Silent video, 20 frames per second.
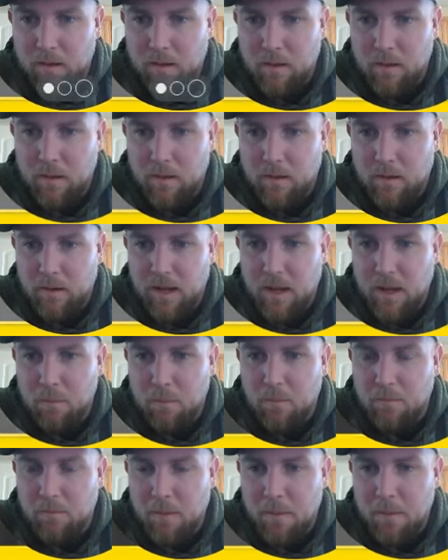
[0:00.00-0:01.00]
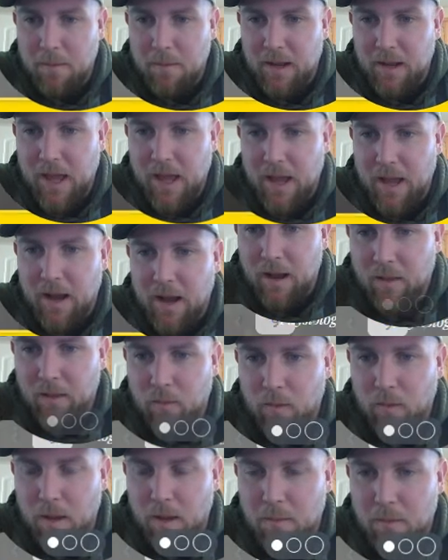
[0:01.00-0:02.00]
Well, I can't move my big head out of
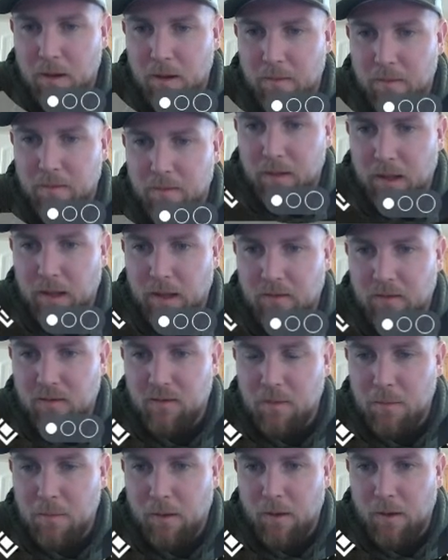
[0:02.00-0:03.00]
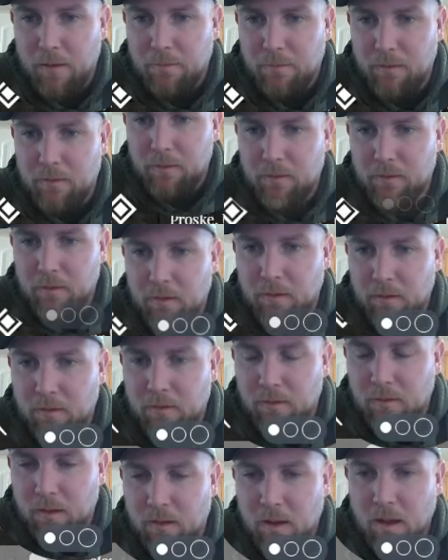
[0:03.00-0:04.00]
the way, but if you'd like to see my
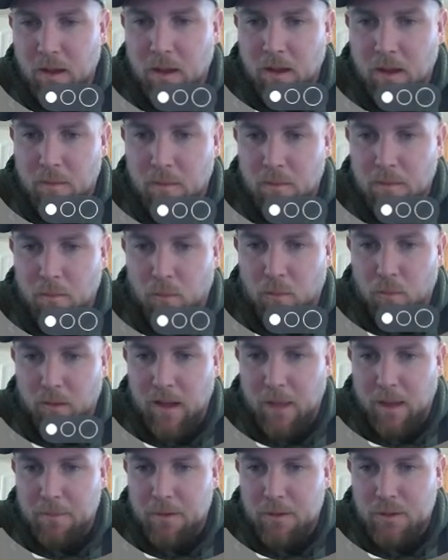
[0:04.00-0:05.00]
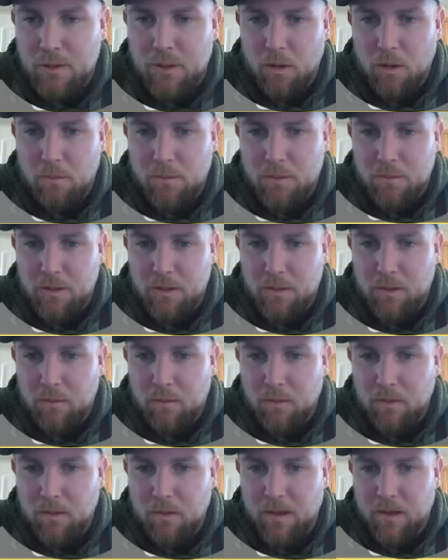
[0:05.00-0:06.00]
references, I'd be more than happy to show them to you.
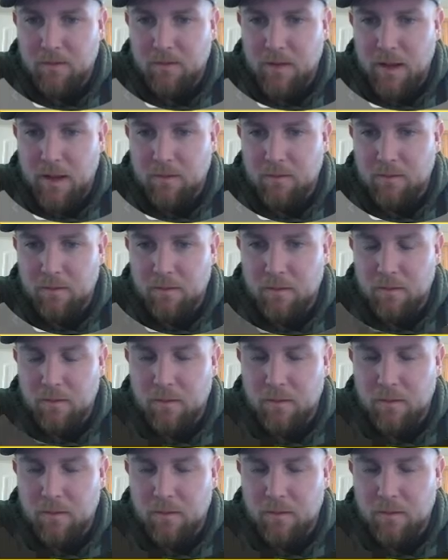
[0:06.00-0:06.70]
Thanks, guys.